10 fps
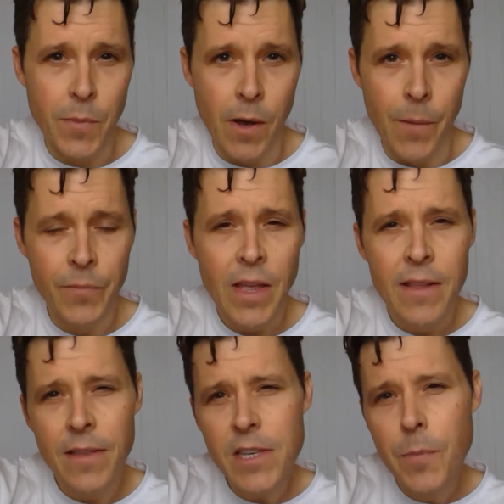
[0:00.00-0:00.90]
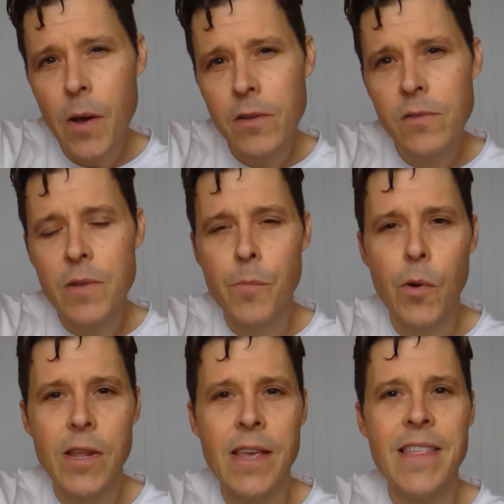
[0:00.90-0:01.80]
part. Now, these parcels
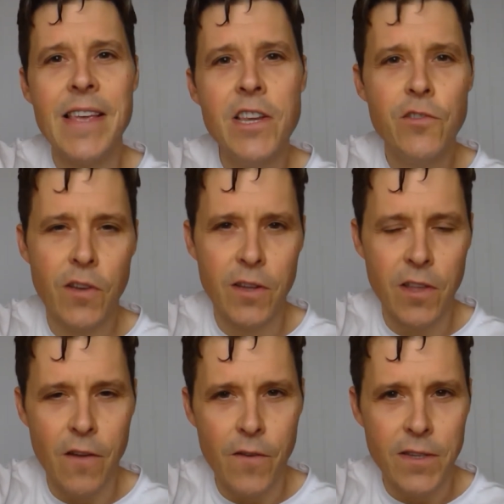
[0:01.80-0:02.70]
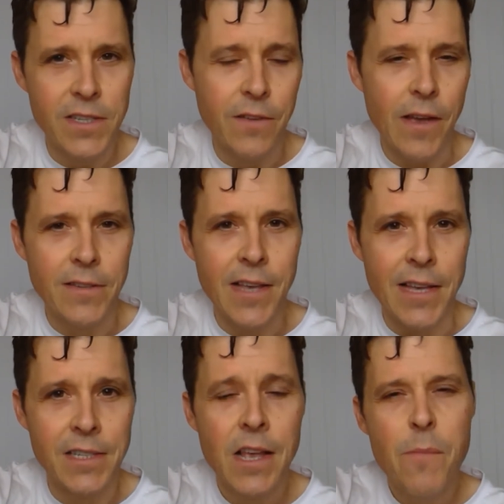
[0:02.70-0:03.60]
embody the intricate diversity of
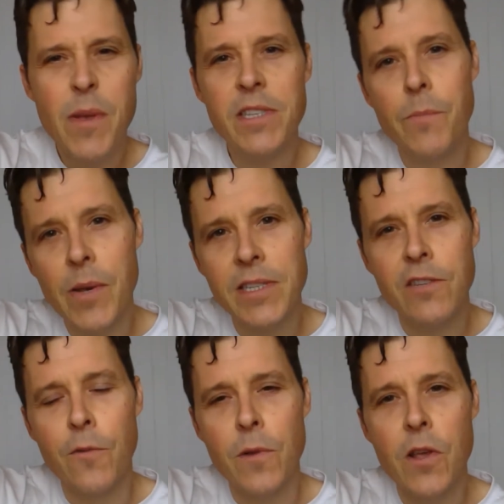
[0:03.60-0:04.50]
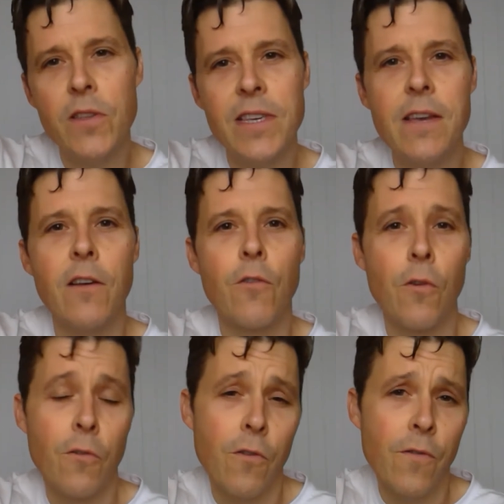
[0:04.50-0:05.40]
Alsace. Bits and pieces from Lieu-dit and
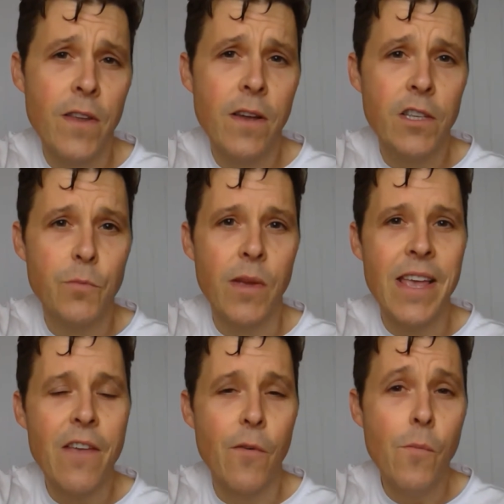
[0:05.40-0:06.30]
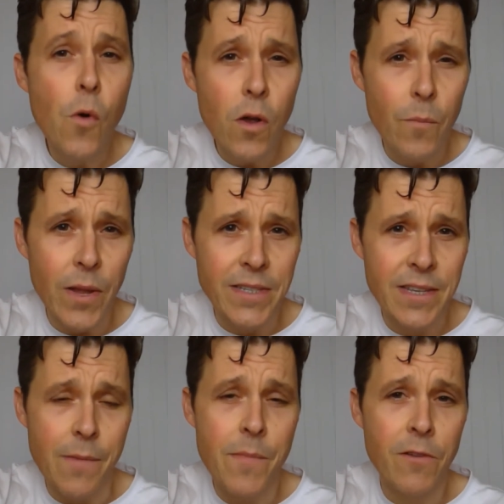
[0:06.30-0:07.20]
Grand Cru vineyards bring even more
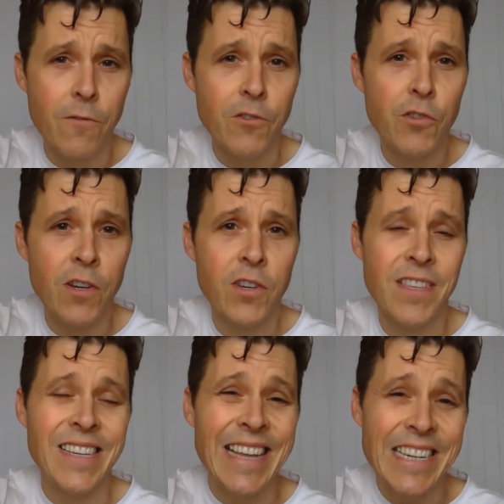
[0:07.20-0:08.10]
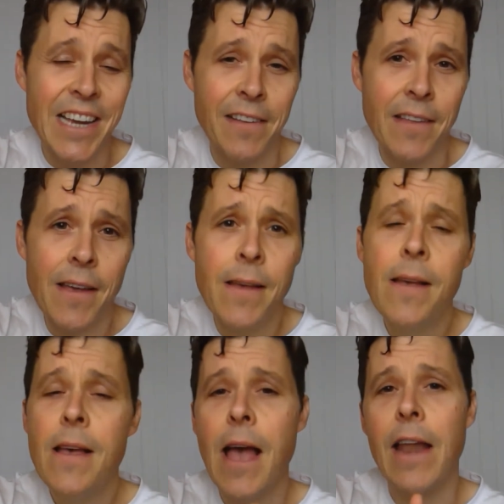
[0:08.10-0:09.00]
complexity and mineral structure to Les Jardins.
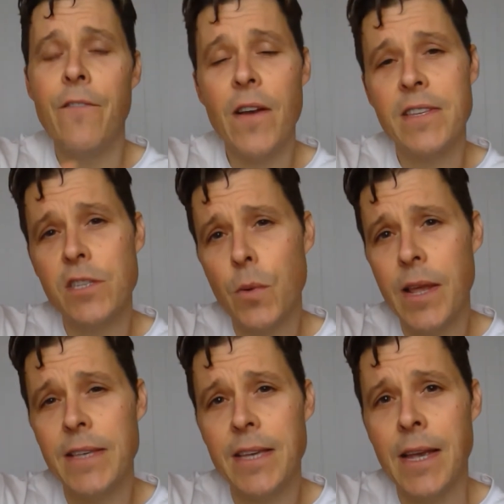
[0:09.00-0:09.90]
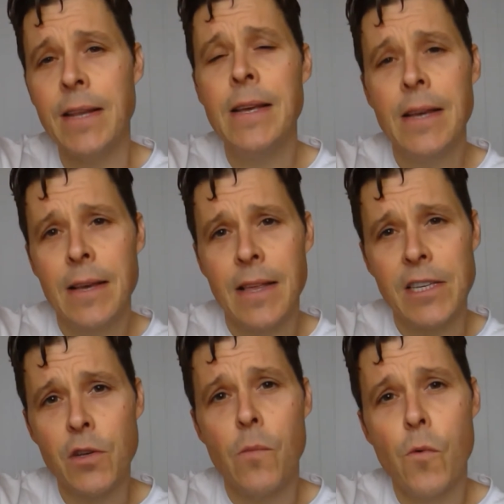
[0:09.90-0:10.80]
And in fact, in 2018, they
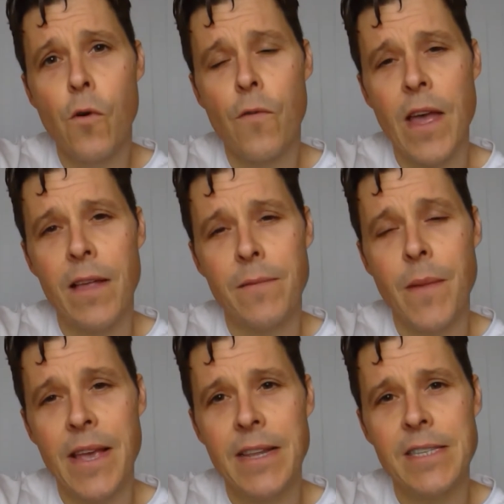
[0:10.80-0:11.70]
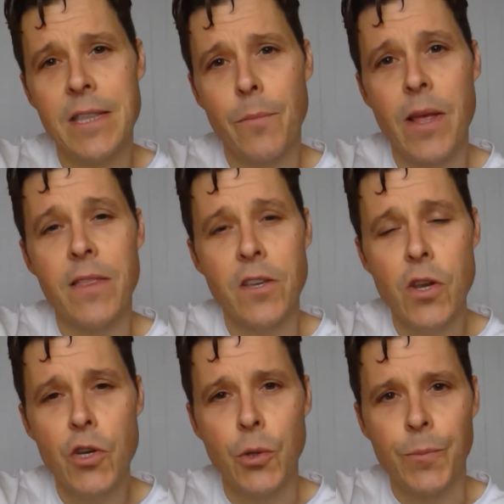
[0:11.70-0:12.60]
saw more of that make it into the blend than
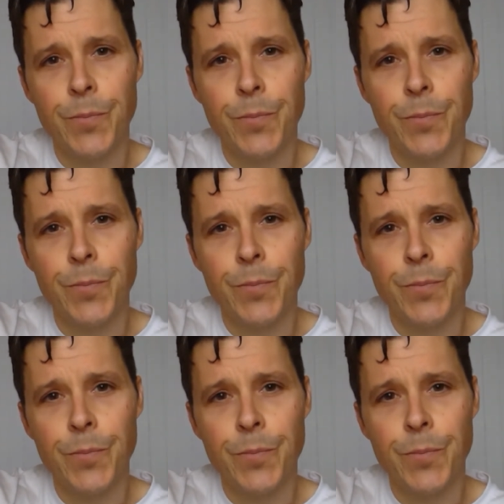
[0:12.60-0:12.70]
usual.